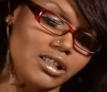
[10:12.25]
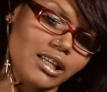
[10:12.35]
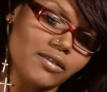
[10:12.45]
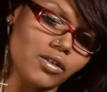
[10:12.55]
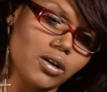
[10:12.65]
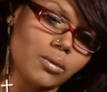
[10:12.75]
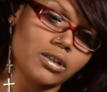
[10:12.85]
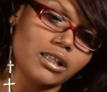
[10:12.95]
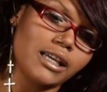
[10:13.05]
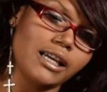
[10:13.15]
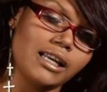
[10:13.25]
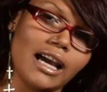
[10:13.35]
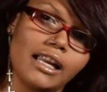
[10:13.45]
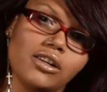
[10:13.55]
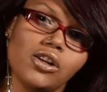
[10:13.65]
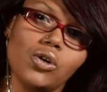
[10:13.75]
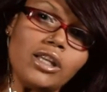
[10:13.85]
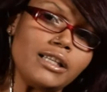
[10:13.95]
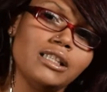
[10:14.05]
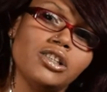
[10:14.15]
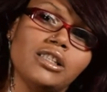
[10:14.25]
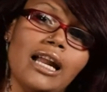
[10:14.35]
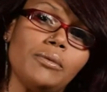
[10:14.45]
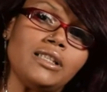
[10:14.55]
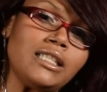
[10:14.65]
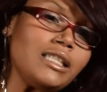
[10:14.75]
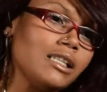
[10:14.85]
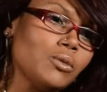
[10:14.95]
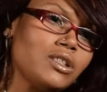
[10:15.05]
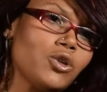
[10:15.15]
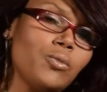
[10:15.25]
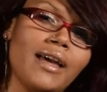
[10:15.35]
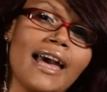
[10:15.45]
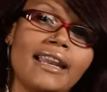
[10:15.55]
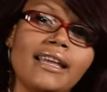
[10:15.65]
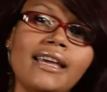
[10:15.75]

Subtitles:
even though I was a kid and I didn't know the attention that I was seeking was so bad,